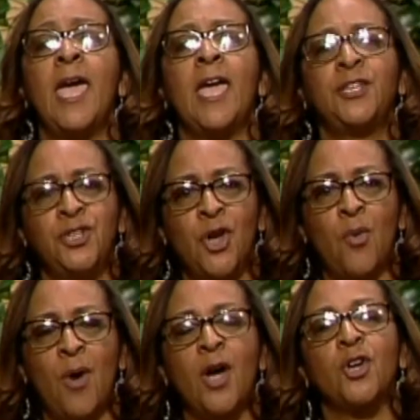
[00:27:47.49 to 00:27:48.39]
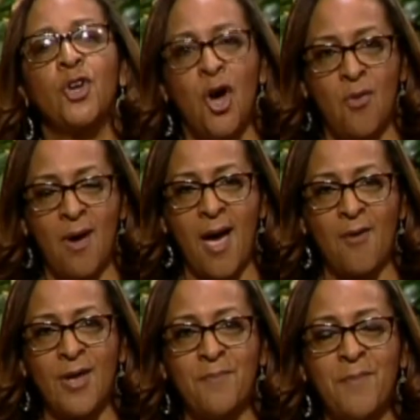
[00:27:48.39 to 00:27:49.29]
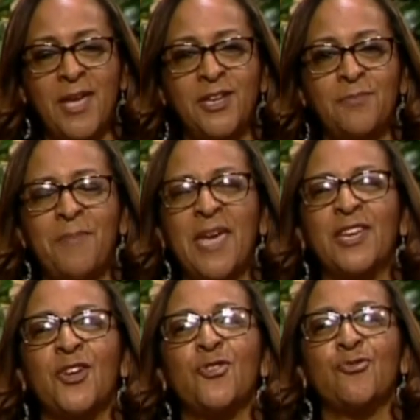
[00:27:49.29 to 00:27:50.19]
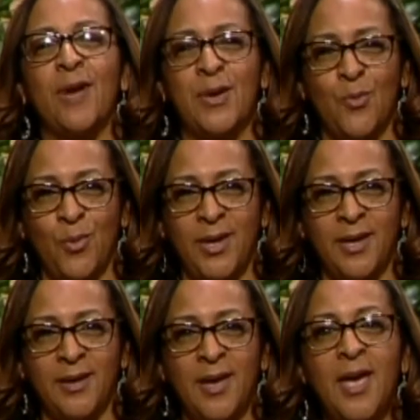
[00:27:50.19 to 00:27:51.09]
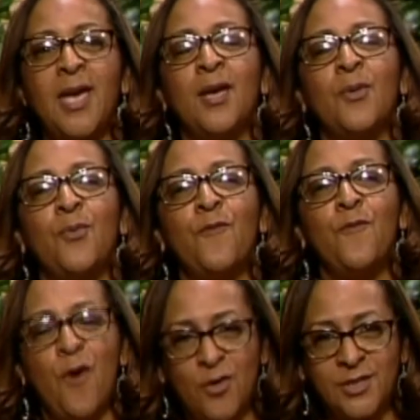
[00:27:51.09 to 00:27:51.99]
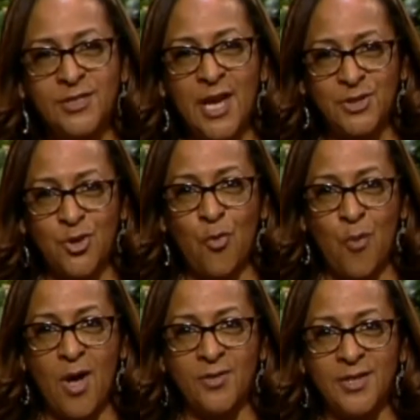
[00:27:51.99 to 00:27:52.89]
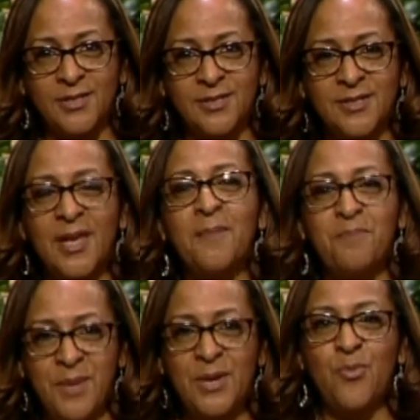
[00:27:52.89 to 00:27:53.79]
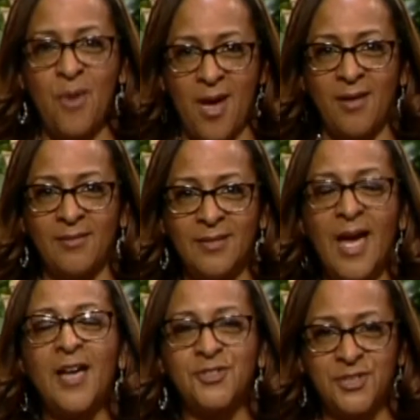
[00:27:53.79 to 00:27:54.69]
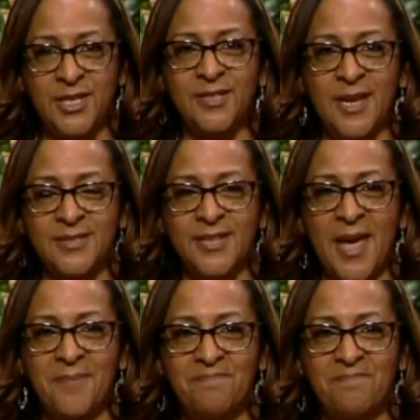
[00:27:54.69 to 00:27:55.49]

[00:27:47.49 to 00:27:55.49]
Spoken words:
And you know what? Go out and make it a great week. Focus on your wellness and be well. I'll see you next time.